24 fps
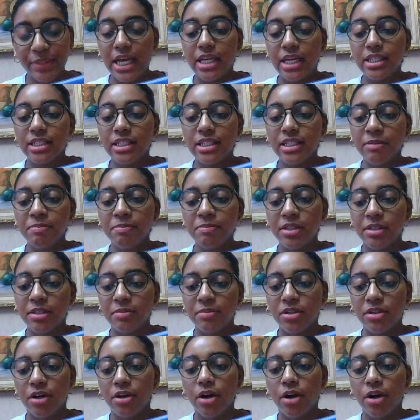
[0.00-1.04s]
Symptoms
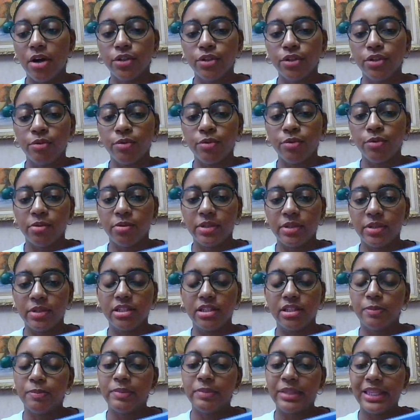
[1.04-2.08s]
are also known as
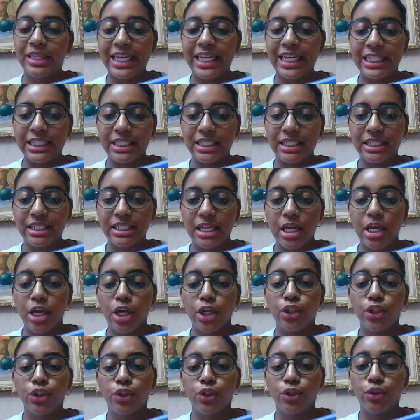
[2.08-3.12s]
complaints.
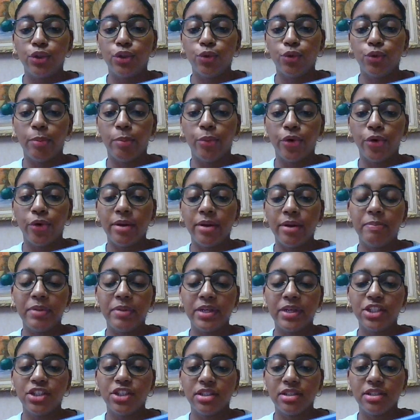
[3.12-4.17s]
To report a
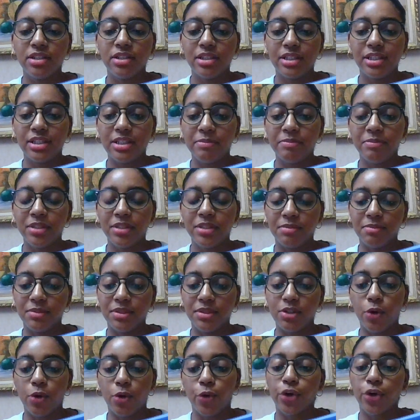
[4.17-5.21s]
patient's
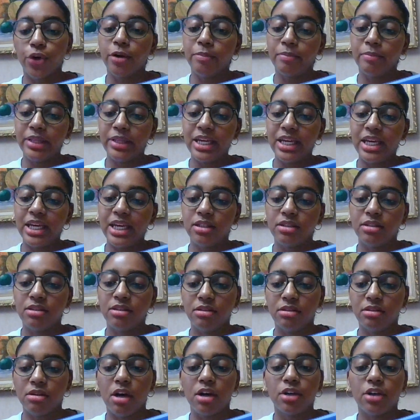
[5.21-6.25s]
symptoms or complaints,
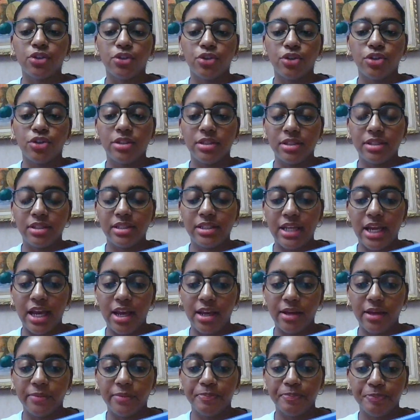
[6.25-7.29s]
doctors
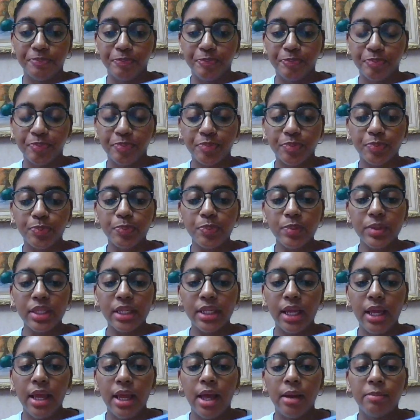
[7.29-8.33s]
say,
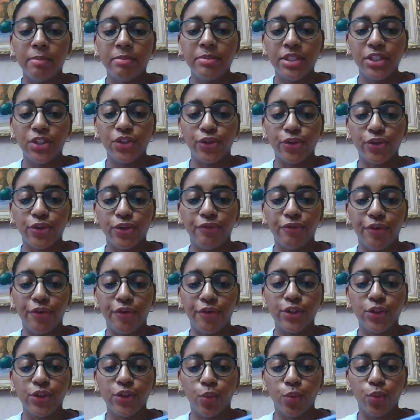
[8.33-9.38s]
Mr.
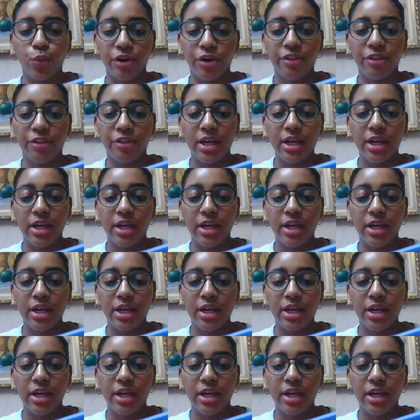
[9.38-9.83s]
Farnsworth